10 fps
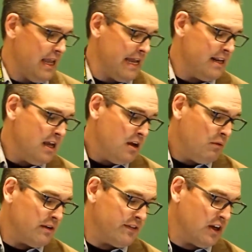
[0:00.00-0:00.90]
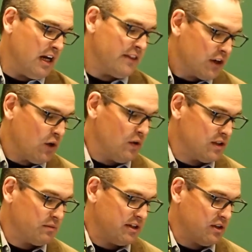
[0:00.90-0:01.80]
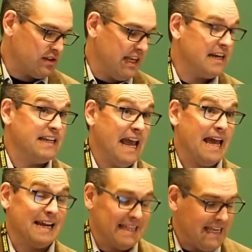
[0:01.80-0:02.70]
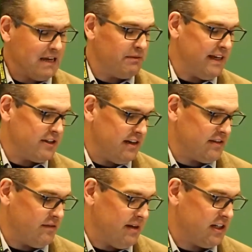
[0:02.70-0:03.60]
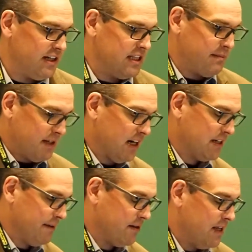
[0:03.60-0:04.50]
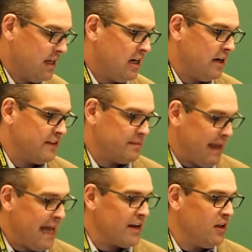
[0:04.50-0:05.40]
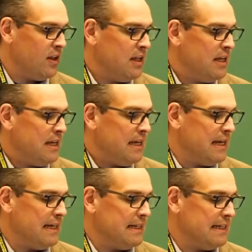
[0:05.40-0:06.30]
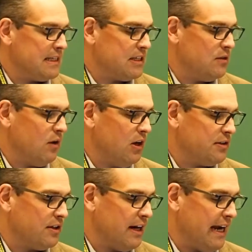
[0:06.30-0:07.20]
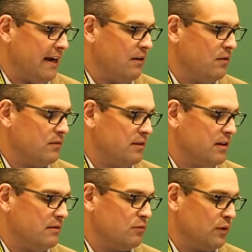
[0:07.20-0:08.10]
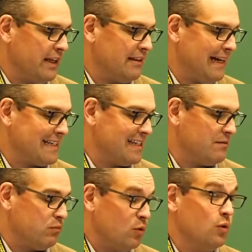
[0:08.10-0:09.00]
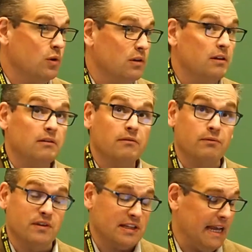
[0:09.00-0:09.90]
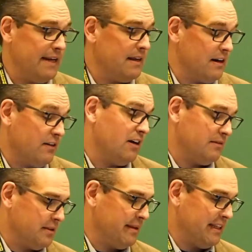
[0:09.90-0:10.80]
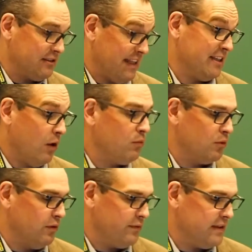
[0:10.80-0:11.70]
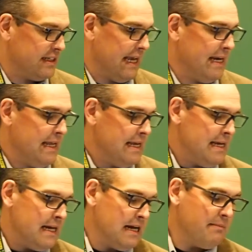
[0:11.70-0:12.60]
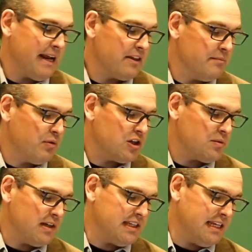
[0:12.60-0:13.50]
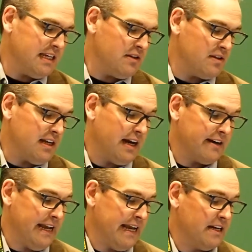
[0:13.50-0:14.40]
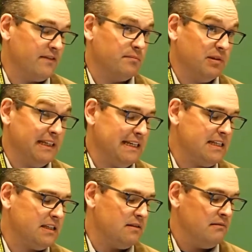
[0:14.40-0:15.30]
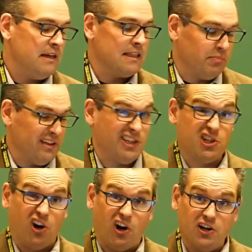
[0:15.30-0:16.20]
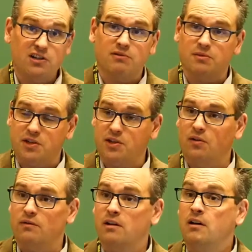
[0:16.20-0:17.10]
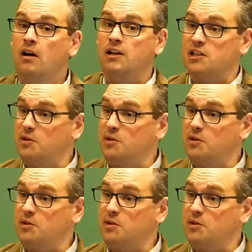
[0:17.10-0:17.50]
And one of the other goals, which goes hand in hand, I think, with that transformation, that's been talked about on this panel, is to alter how the ruling classes rule through the state, and ultimately they don't rule through the state, but how the bourgeoisie can use the iron hand of the police and the police charge, which is so on